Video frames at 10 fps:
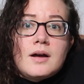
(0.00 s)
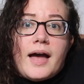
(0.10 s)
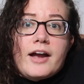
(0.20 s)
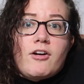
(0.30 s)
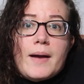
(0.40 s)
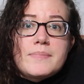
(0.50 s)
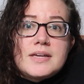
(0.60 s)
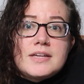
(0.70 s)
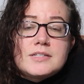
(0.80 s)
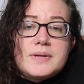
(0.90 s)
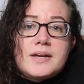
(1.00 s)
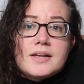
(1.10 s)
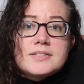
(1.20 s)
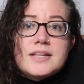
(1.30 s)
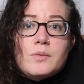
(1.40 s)
I grabbed these
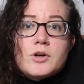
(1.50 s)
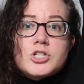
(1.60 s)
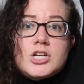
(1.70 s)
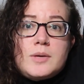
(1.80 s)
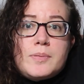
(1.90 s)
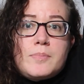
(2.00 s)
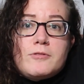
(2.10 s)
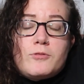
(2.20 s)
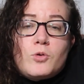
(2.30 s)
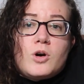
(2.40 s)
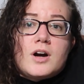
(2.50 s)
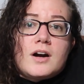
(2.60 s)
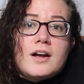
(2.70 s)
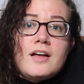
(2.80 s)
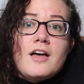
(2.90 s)
because they were cheap
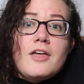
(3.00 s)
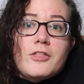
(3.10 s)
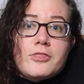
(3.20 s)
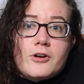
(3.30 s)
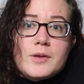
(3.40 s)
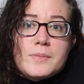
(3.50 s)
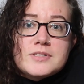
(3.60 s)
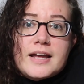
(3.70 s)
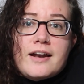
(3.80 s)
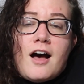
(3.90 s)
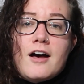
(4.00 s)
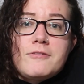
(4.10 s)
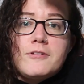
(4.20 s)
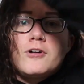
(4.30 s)
before the 30% off.